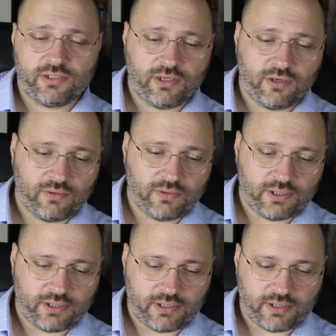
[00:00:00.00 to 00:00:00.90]
As you know,
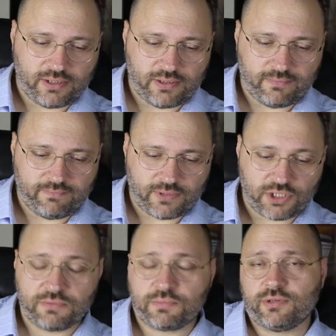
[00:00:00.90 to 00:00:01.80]
uh,
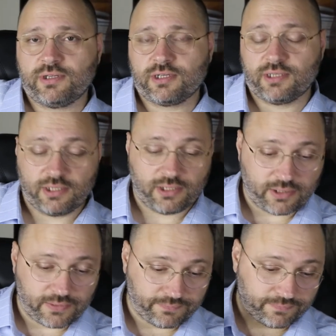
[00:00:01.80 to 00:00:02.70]
Russian product,
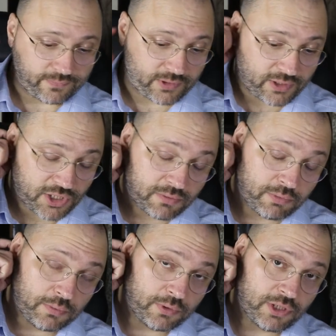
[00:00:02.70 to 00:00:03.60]
um, the
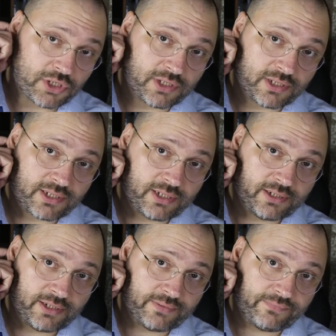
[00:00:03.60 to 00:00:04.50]
Russian population
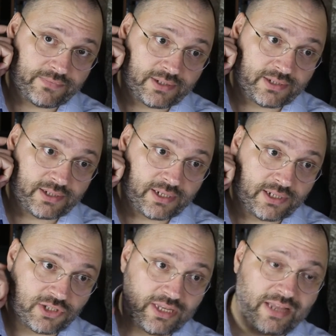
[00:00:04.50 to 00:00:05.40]
uh,
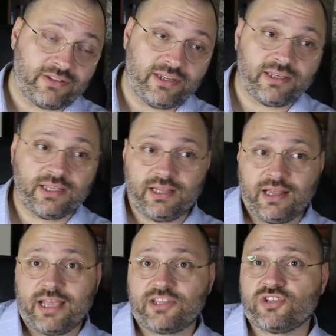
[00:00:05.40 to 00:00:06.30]
uh, is getting uh,
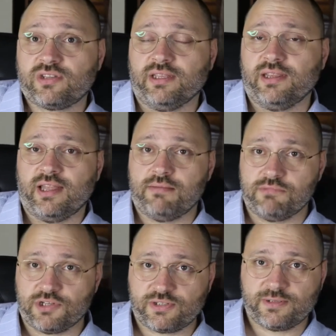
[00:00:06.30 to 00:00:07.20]
less in
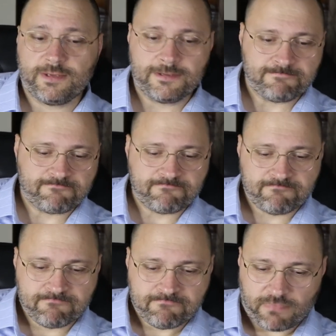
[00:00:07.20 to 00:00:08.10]
numbers.
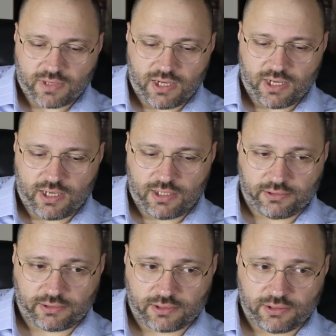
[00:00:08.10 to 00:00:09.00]

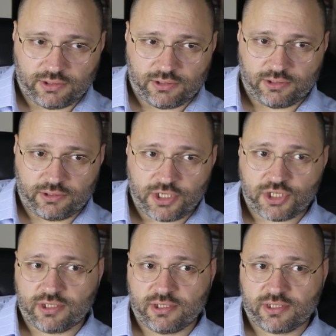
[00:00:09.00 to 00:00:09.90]
Uh, the
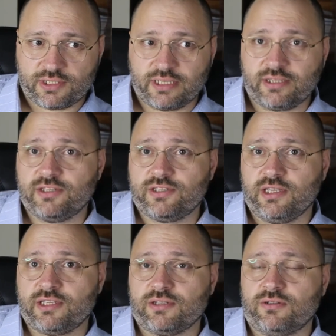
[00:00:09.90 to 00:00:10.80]
Russian
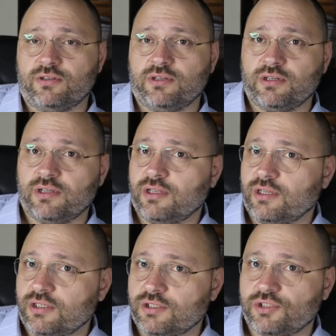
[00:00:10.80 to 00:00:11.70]
statistics or
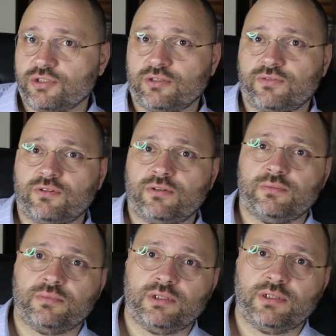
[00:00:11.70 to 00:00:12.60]
uh, short
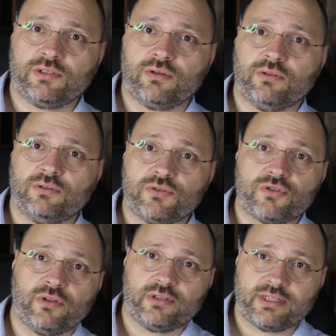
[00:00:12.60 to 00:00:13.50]
form uh, is called
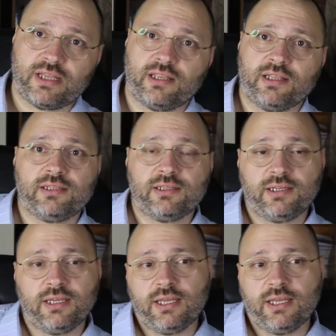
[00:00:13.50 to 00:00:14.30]
Russostatat.